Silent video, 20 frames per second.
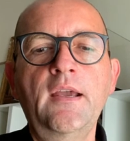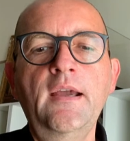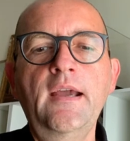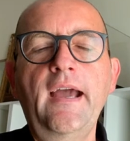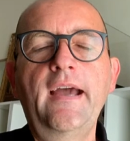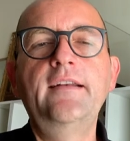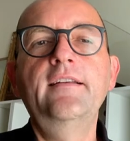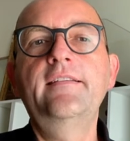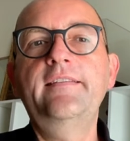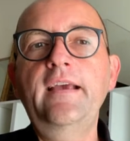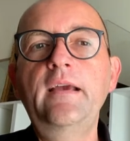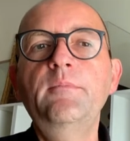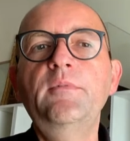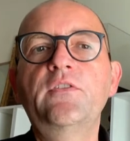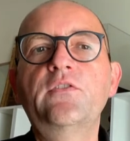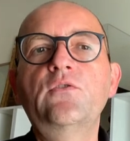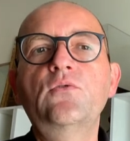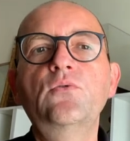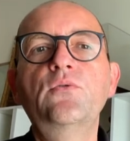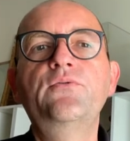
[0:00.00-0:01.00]
And the same
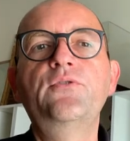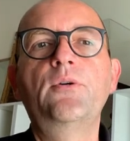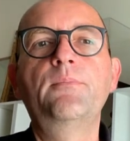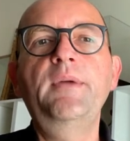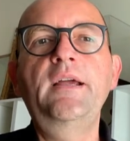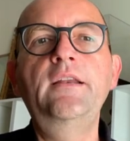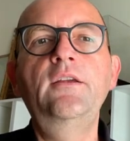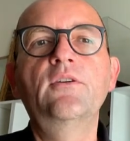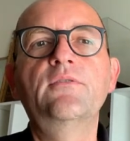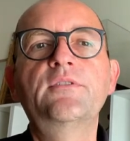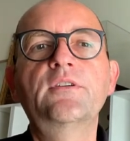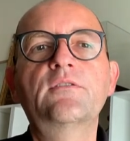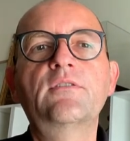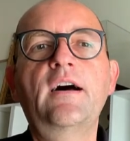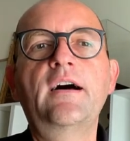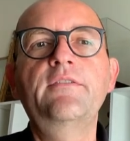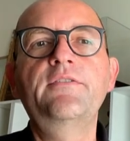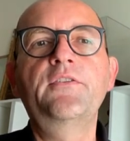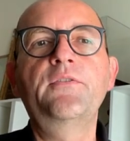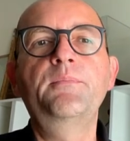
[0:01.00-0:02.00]
is true for many of the
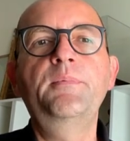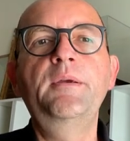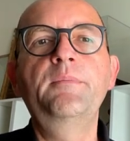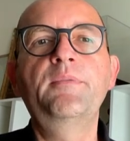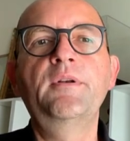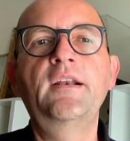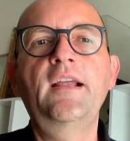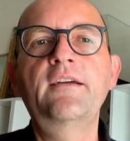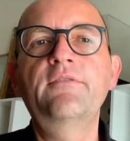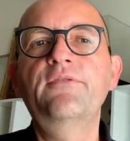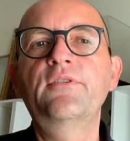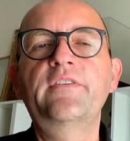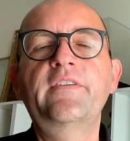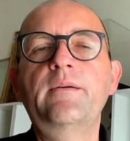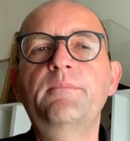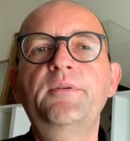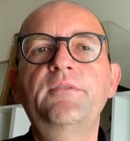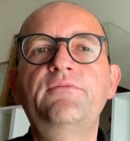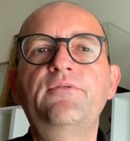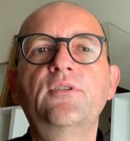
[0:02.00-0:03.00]
craftspeople, like for
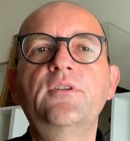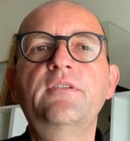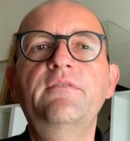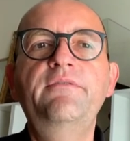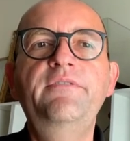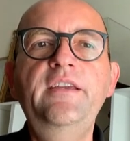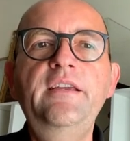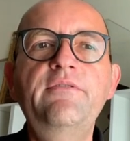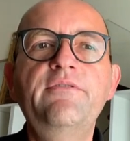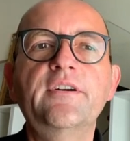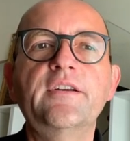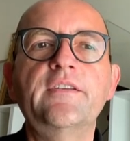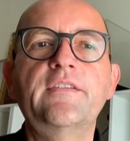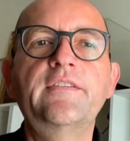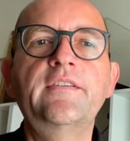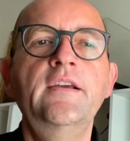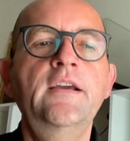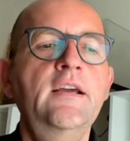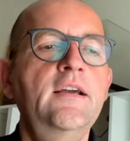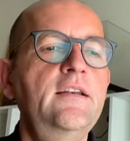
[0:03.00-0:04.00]
example for the
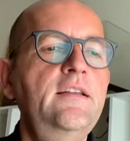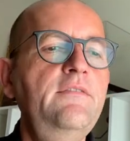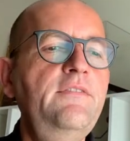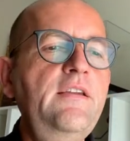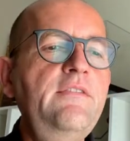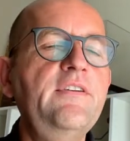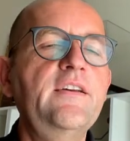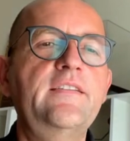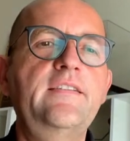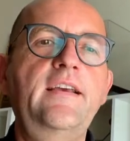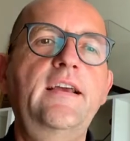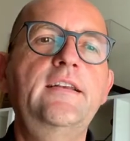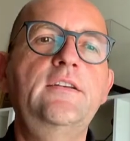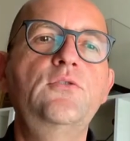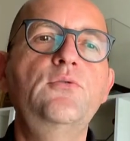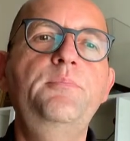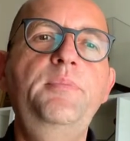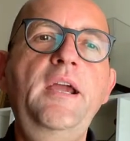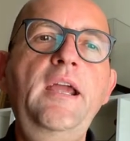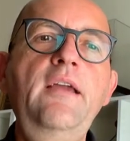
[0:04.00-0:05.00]
weavers. The weavers had
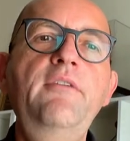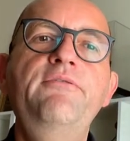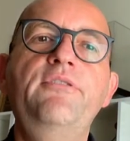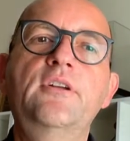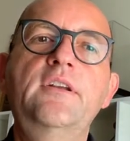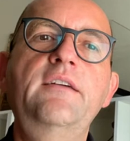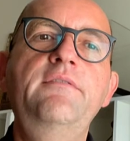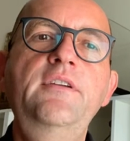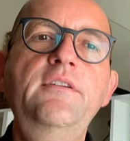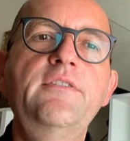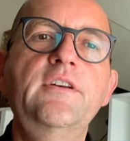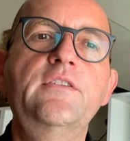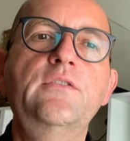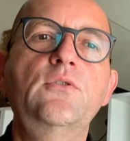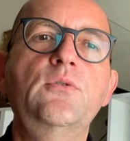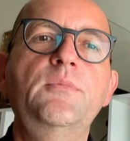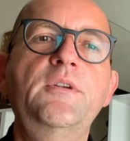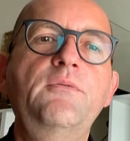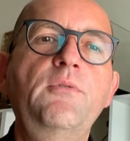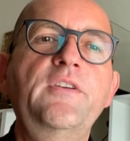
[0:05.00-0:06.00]
to pay for their weaver's
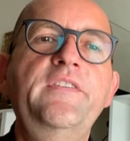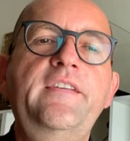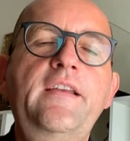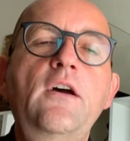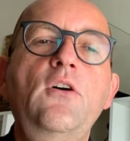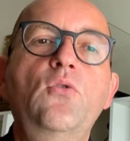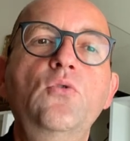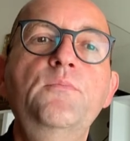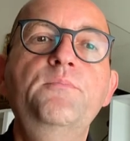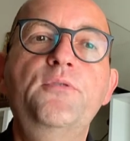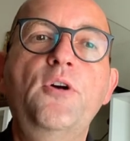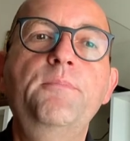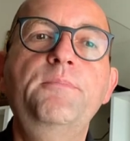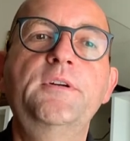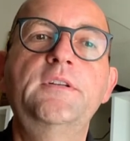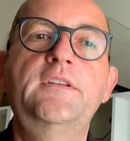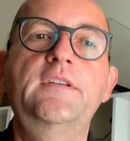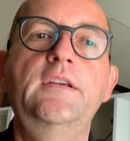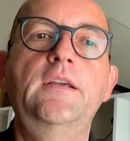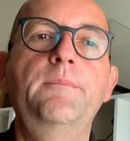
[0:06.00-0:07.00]
loom. It was their own
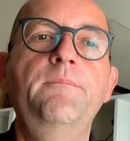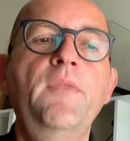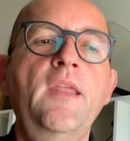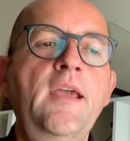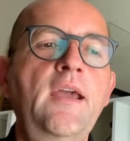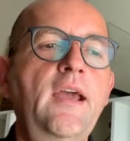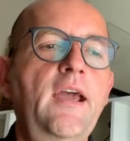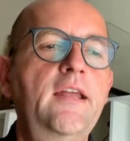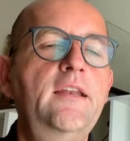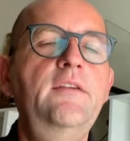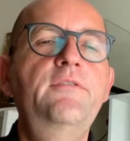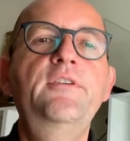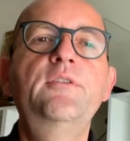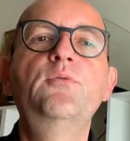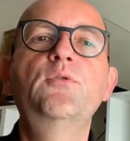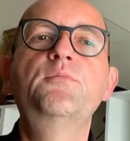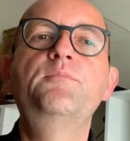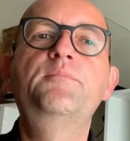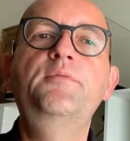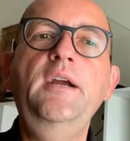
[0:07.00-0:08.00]
property. And if it
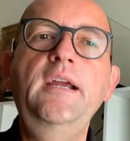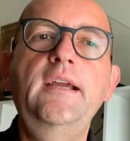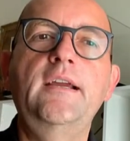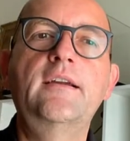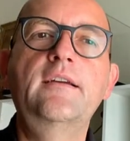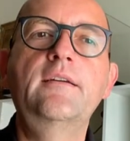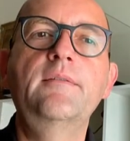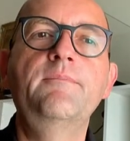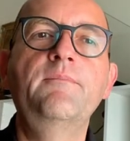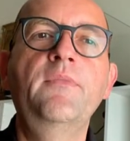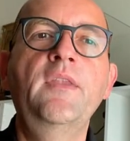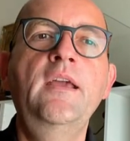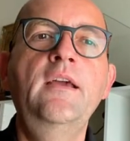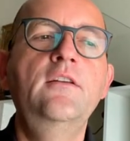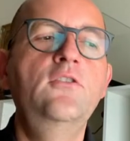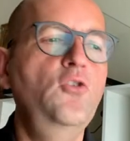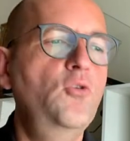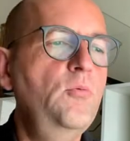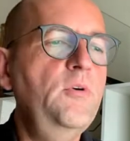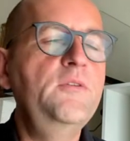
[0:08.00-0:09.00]
would break,
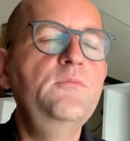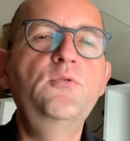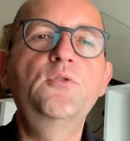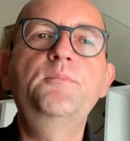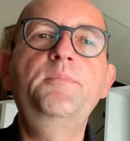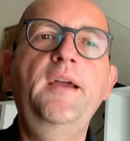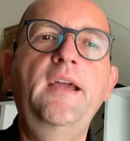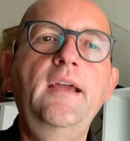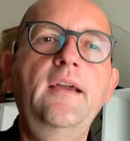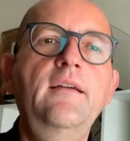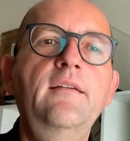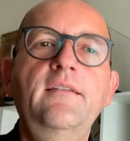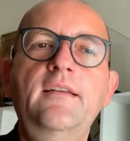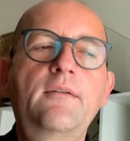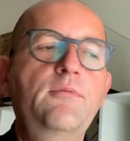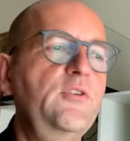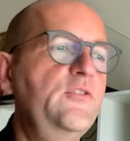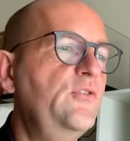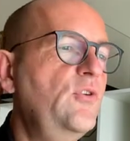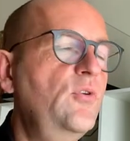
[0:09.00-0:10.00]
no one would pay.
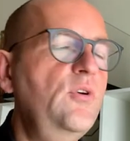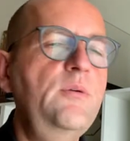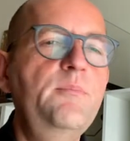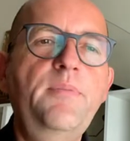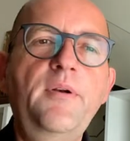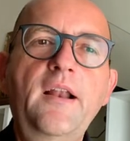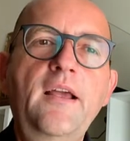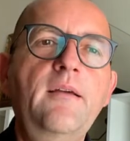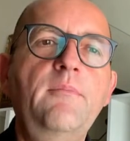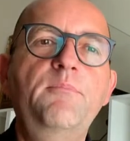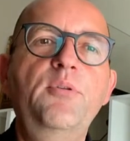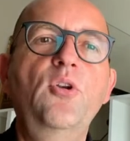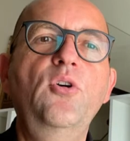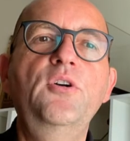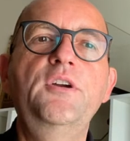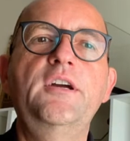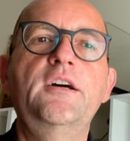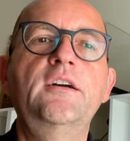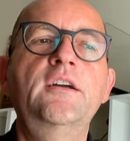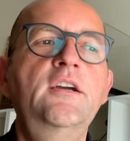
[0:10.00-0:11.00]
There was no
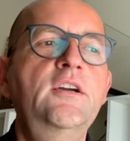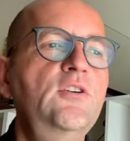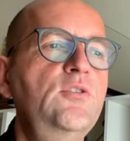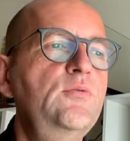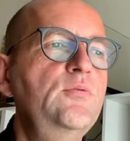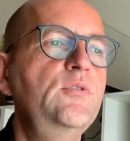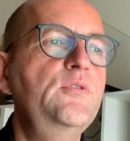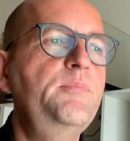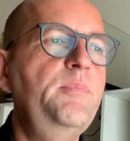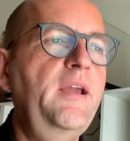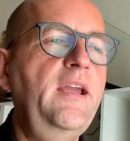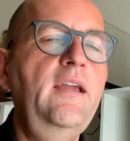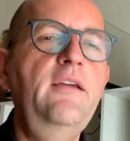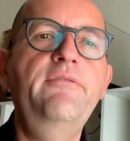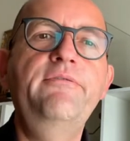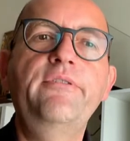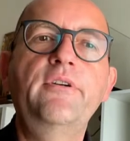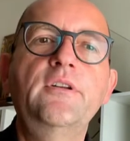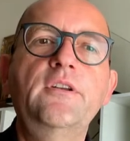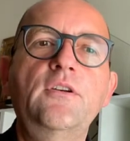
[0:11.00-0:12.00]
employer who would pay
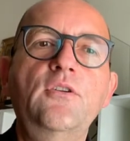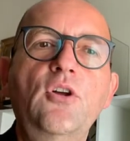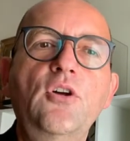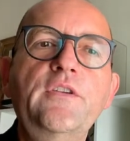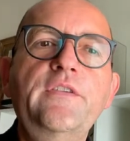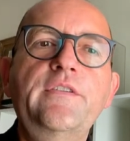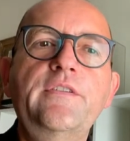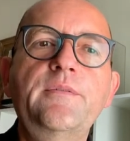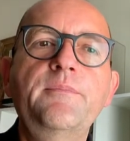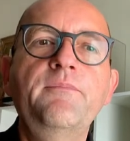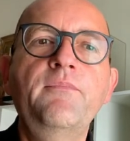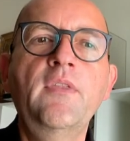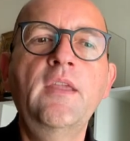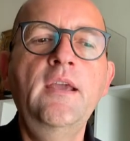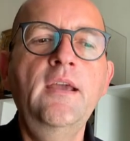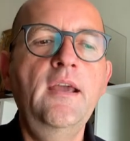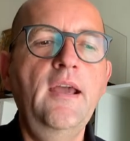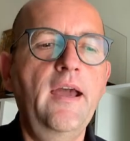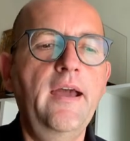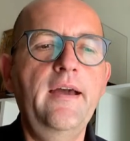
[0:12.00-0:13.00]
for the loss.
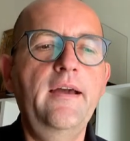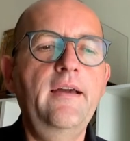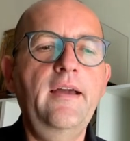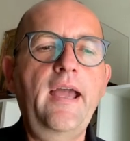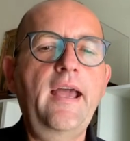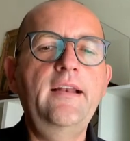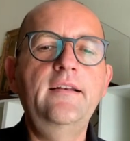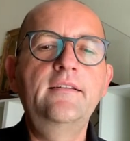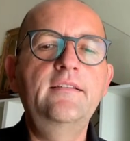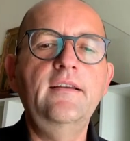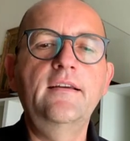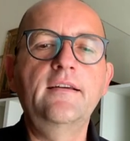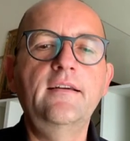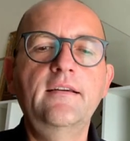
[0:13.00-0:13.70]
And